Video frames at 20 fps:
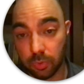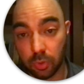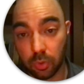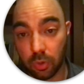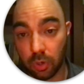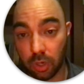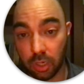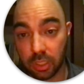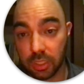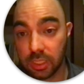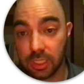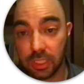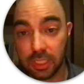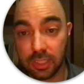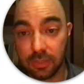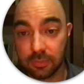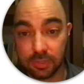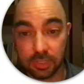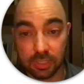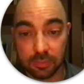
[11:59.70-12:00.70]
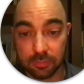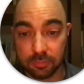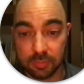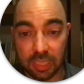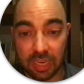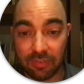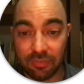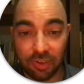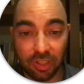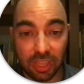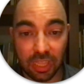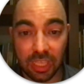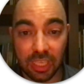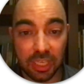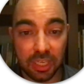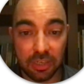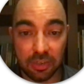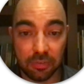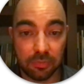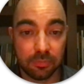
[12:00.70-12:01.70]
honestly, it's like everything
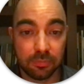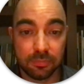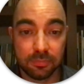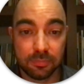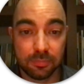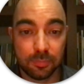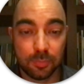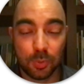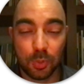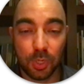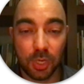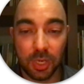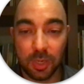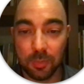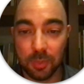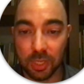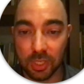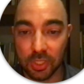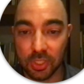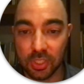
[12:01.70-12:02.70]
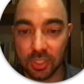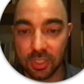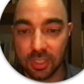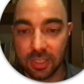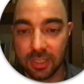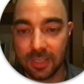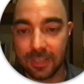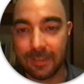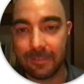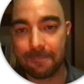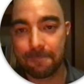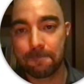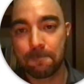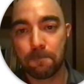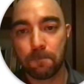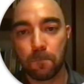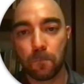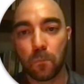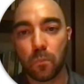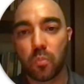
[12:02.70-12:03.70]
here, pretty much.
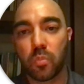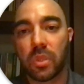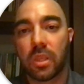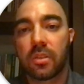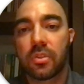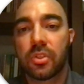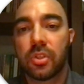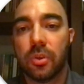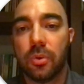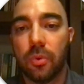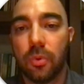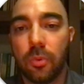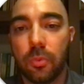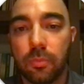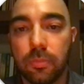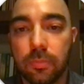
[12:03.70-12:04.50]
So